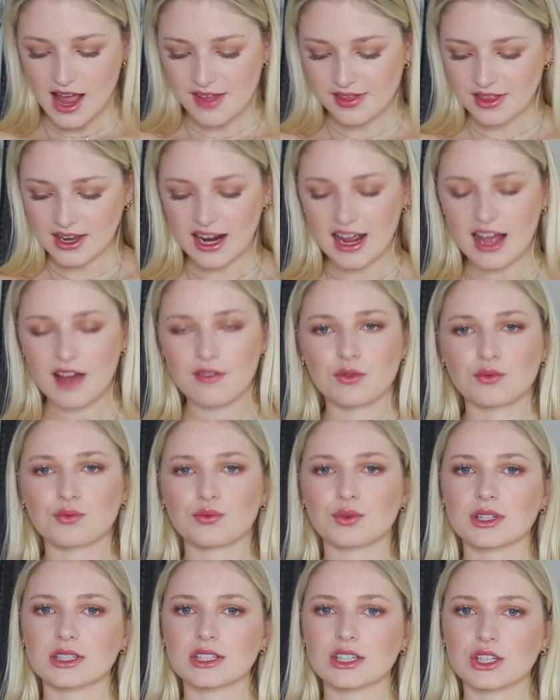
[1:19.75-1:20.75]
And then I have a
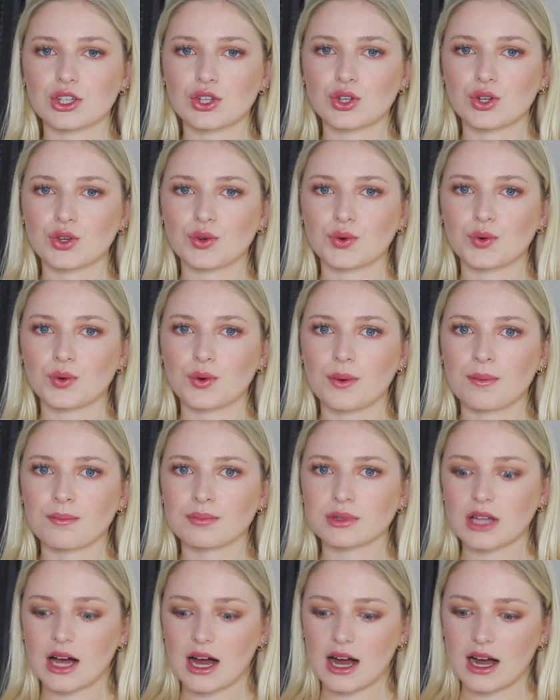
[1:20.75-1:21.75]
really cute
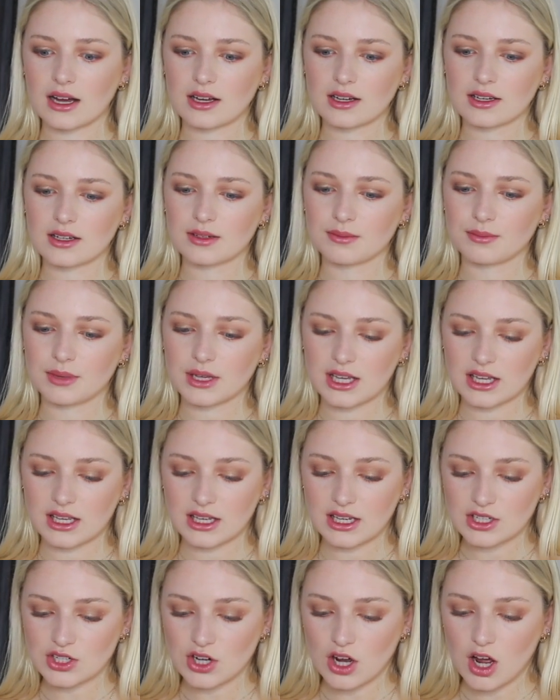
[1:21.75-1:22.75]
black
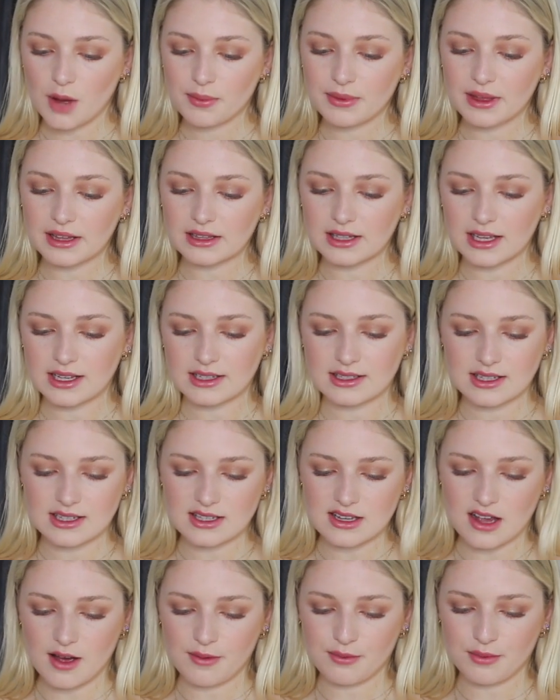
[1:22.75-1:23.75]
bikini top that
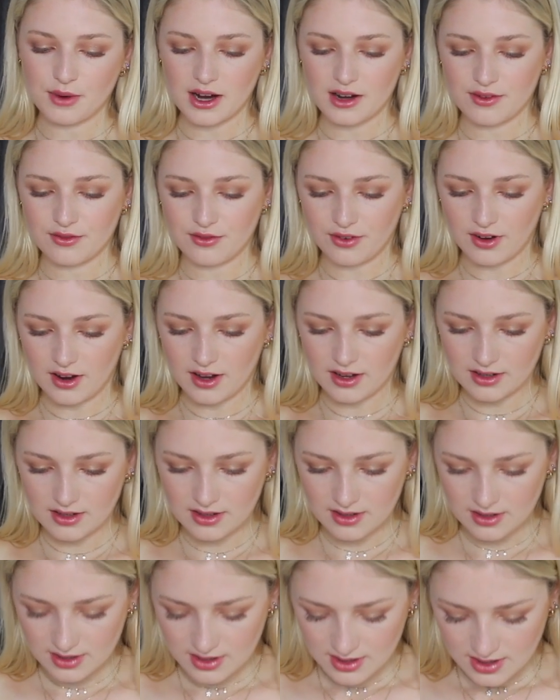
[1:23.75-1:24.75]
laces up right in front.
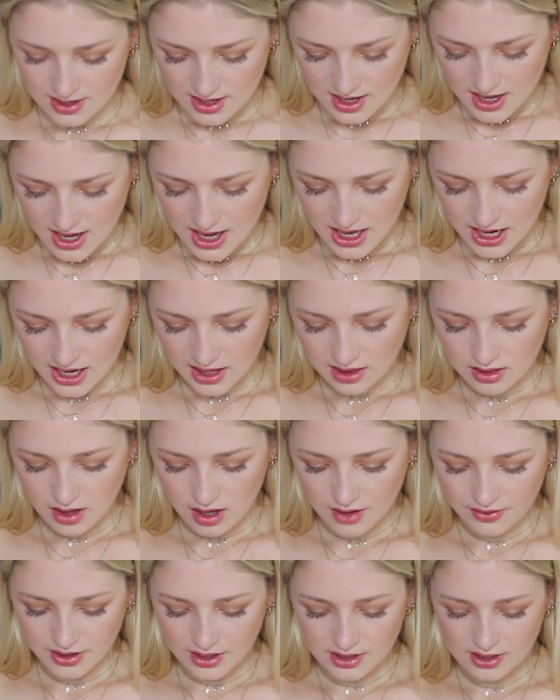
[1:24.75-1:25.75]
I
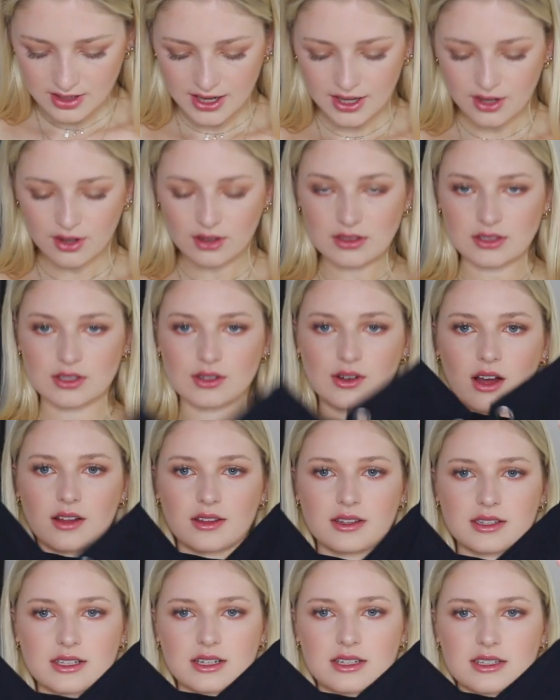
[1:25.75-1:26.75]
love it. I also got
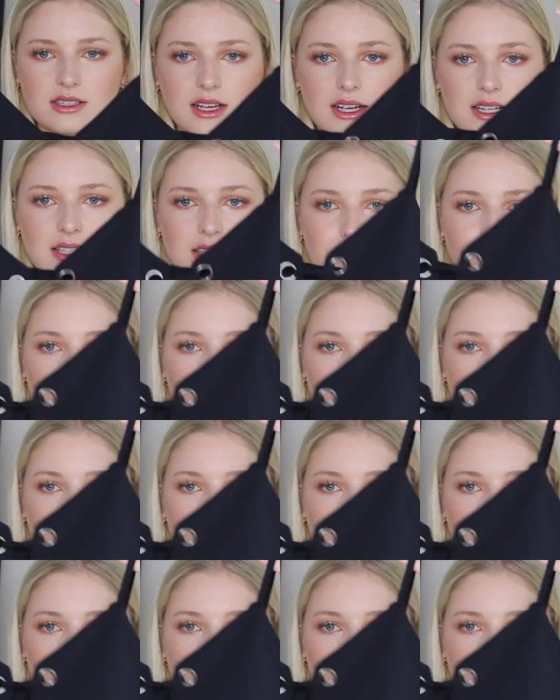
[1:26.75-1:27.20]
this in a size